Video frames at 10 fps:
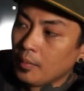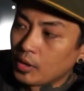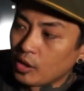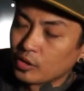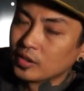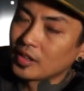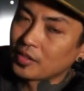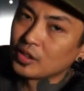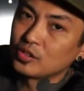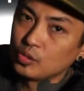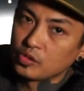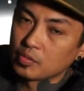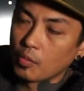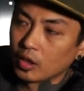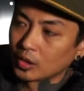but also nothing too
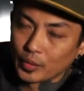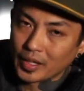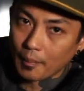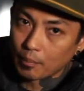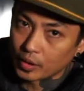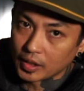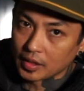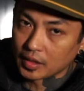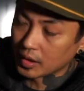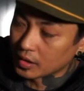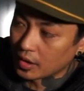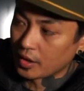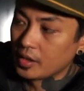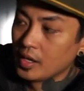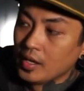small that we can't put anything in there.